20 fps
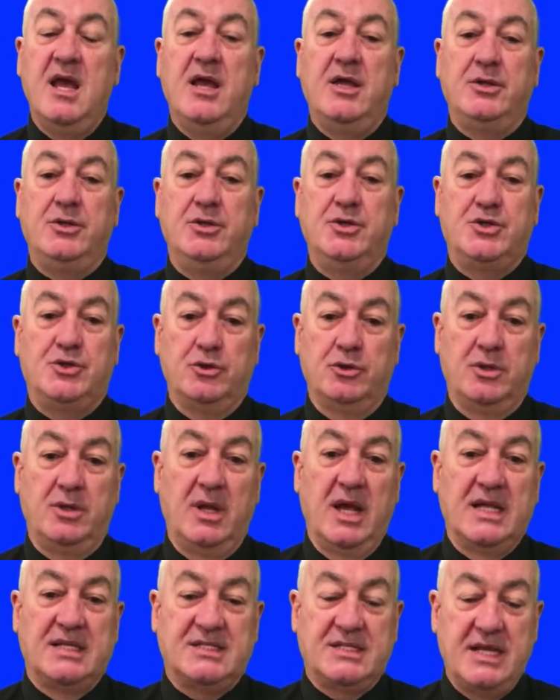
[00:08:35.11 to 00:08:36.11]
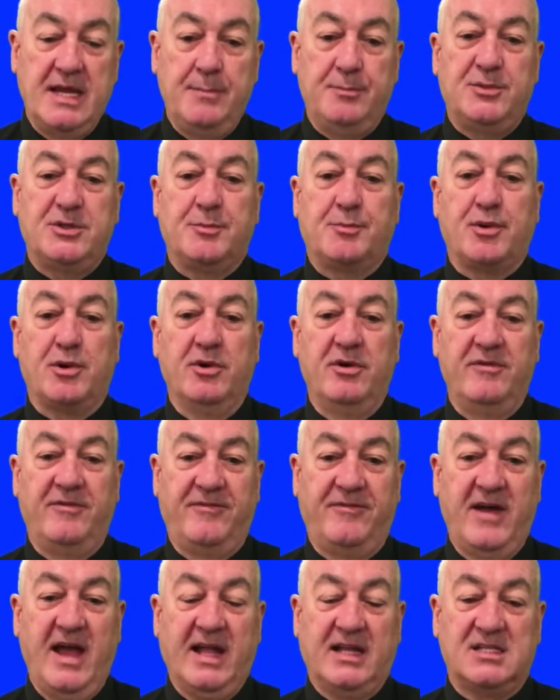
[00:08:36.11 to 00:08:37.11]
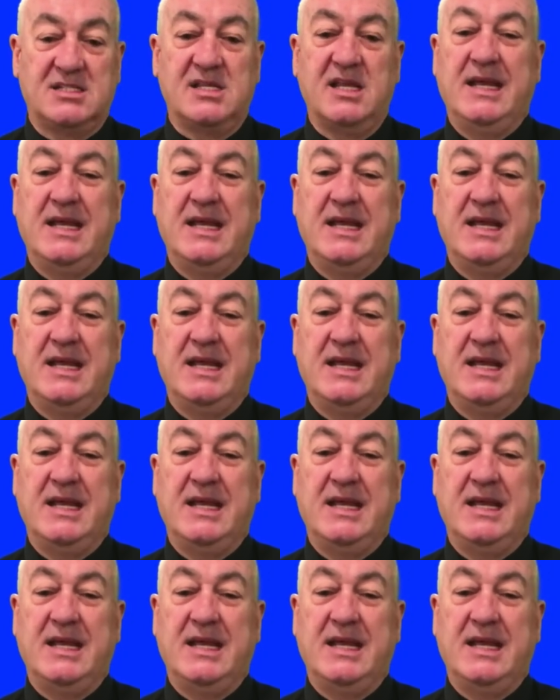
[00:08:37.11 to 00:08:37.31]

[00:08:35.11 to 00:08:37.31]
you should attempt to prove facts